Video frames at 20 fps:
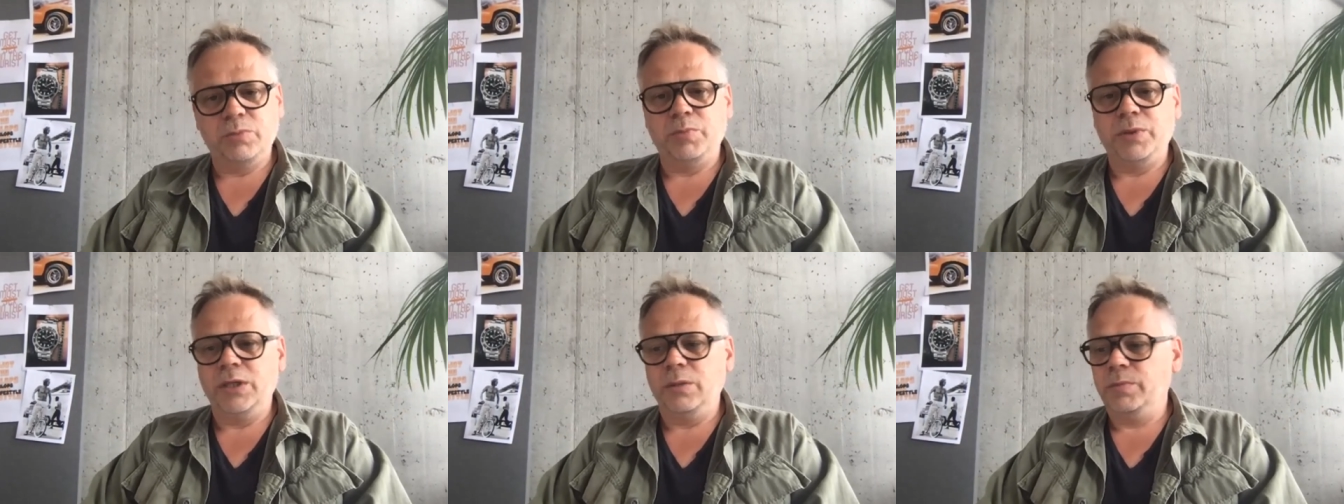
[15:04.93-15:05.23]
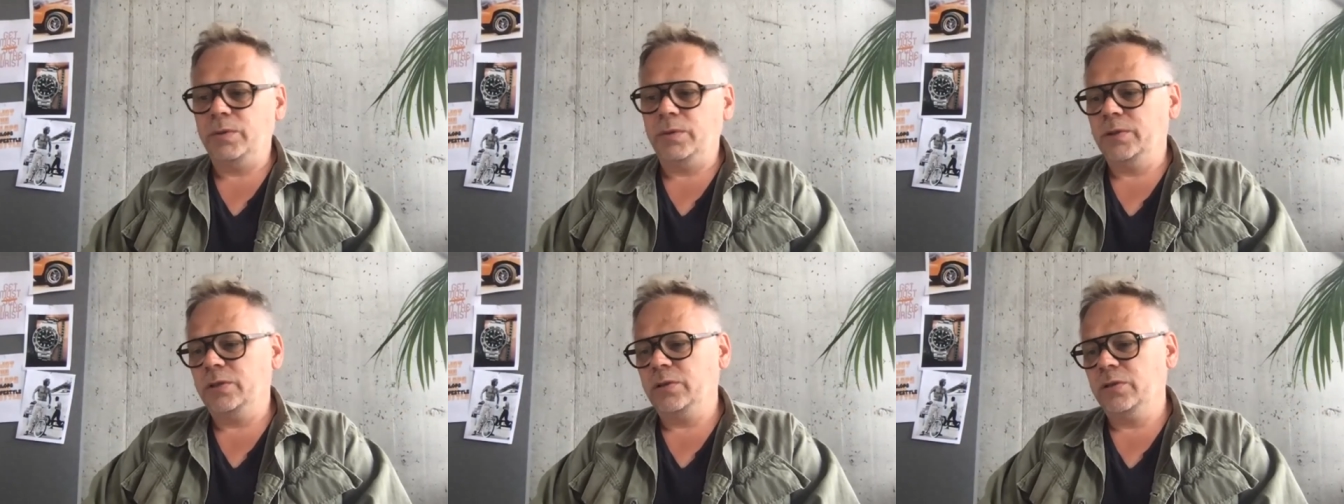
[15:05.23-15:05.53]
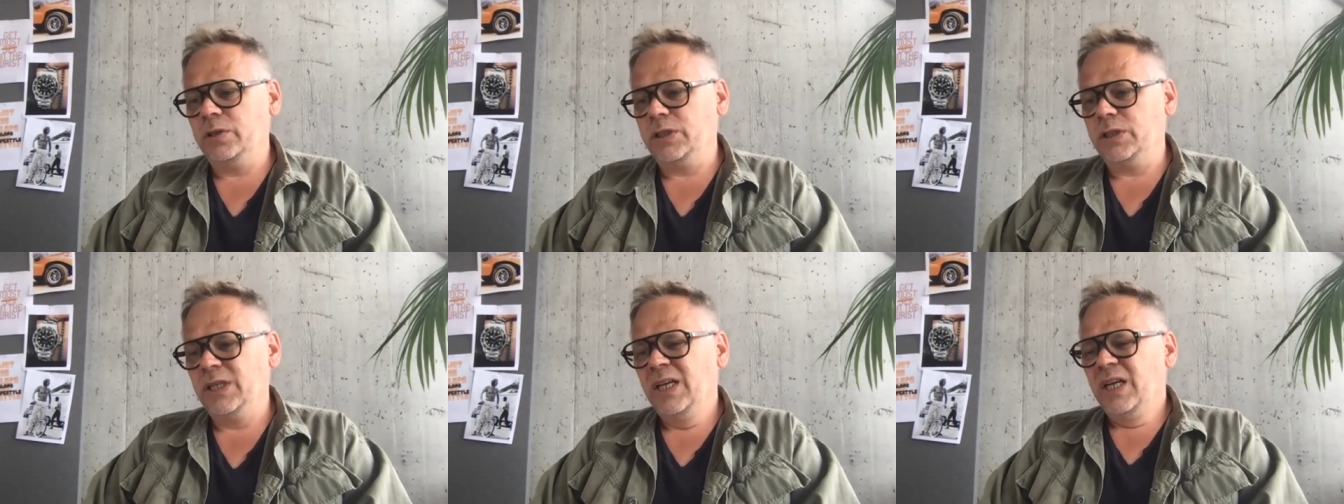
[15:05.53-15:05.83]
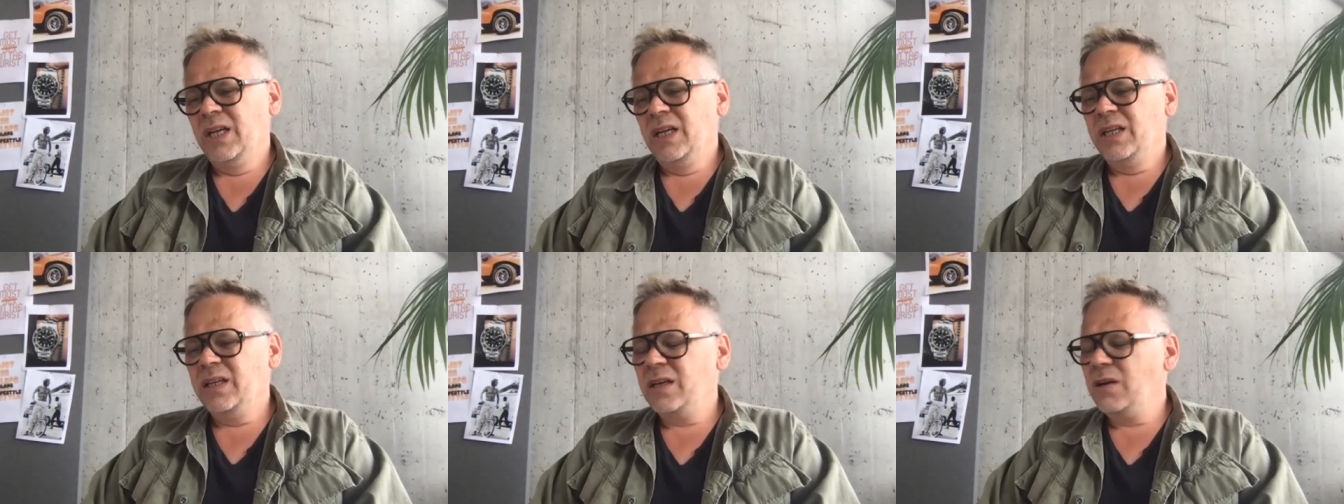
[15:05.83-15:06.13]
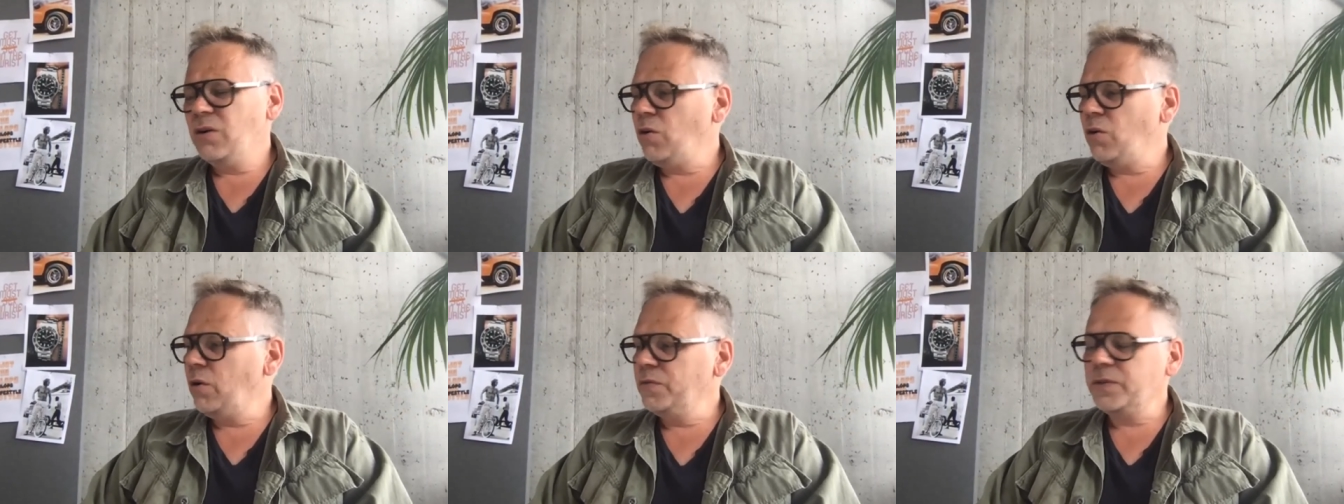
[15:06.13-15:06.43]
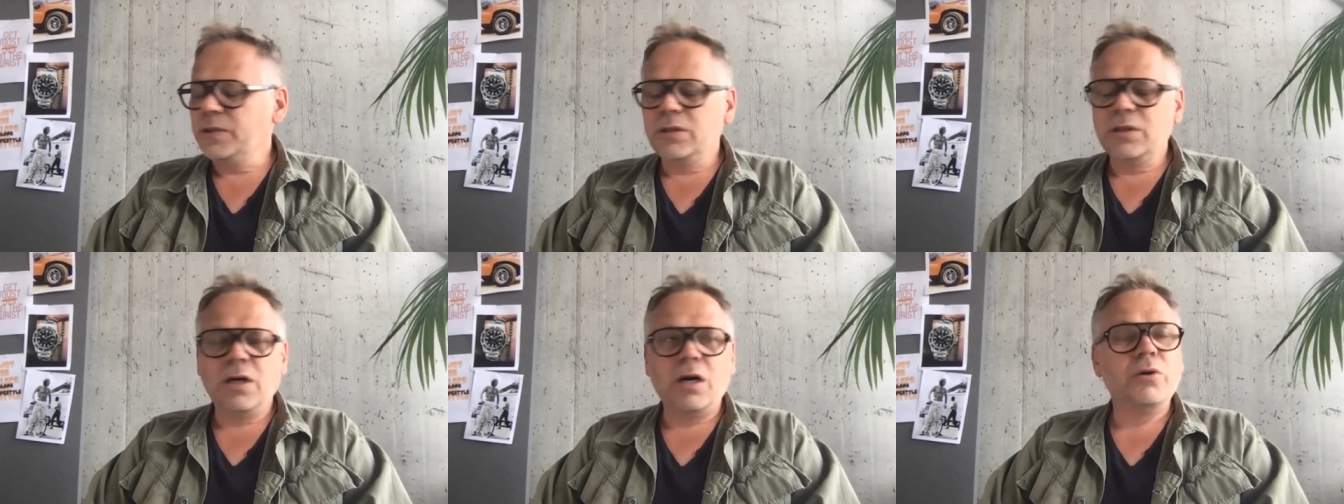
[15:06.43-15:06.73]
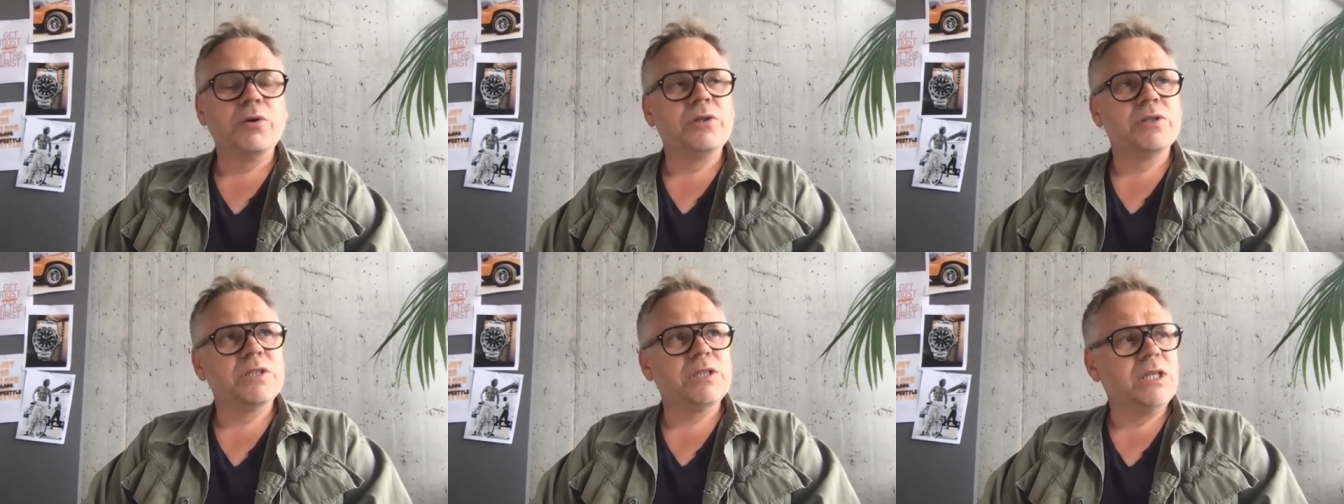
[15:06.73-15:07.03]
people because you know often
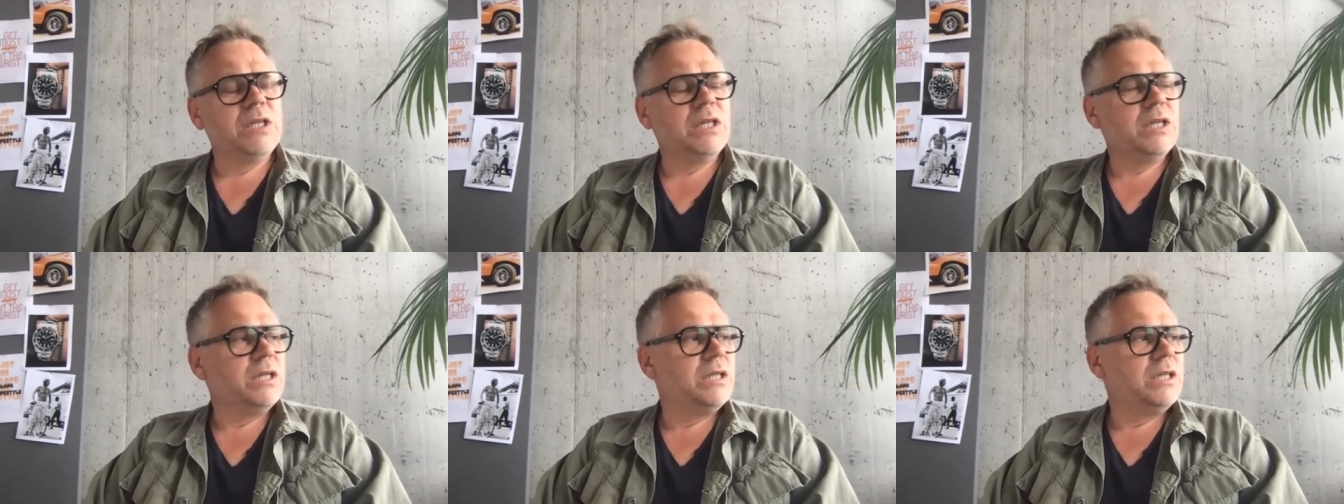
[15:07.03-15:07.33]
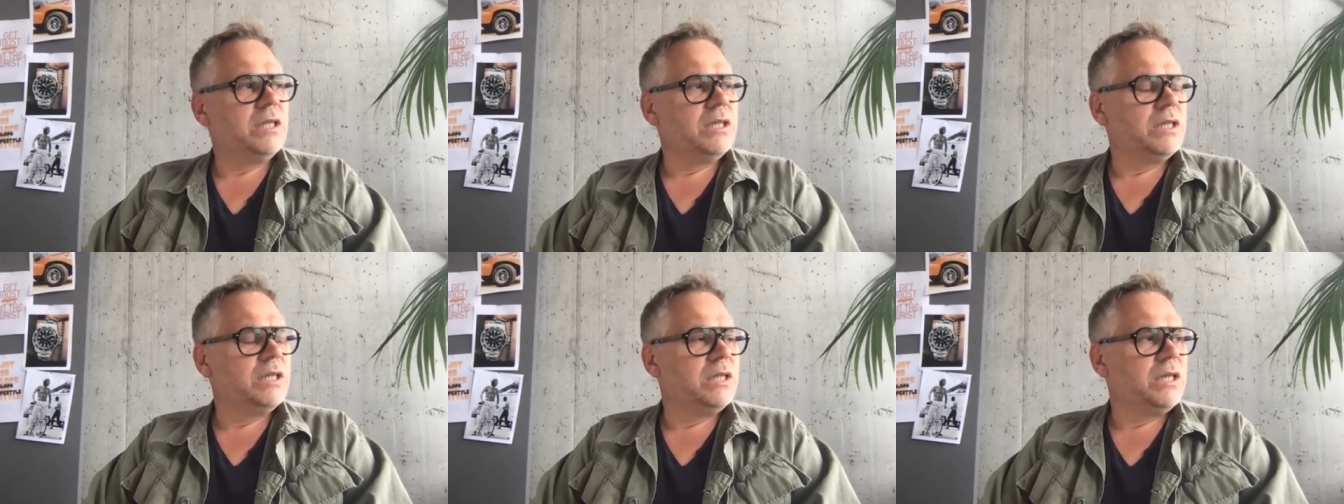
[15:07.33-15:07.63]
now you see